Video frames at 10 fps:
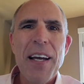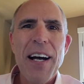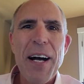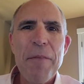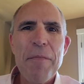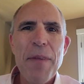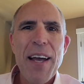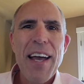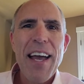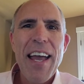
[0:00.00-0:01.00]
um,
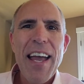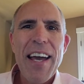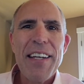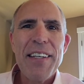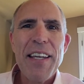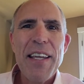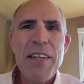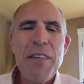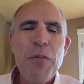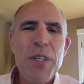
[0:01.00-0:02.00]
and
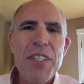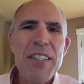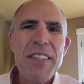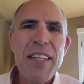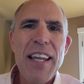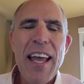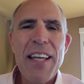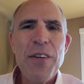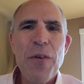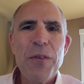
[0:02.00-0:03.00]
when Jesus said,
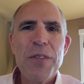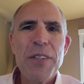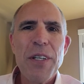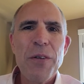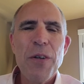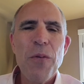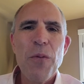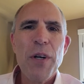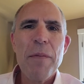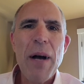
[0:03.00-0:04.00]
"Hey, don't you know,
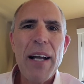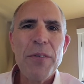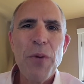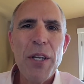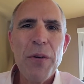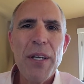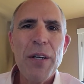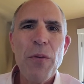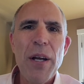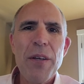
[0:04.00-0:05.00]
don't worry about what you
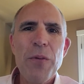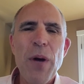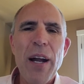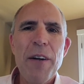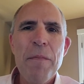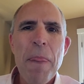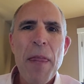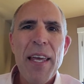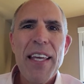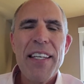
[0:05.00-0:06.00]
eat or what you wear,"
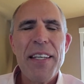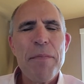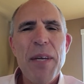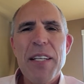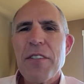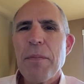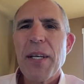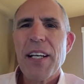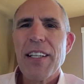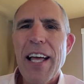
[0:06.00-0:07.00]
he didn't mean to
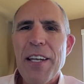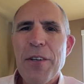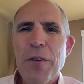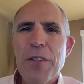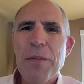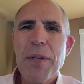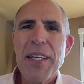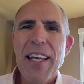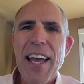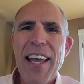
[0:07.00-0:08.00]
be a glutton or to
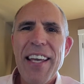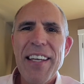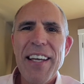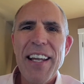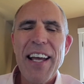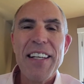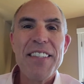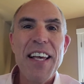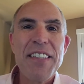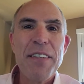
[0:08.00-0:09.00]
be a, a
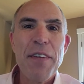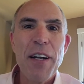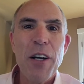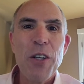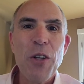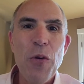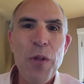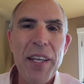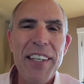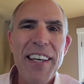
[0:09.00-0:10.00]
excessive in our
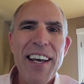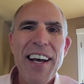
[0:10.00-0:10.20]
clothing.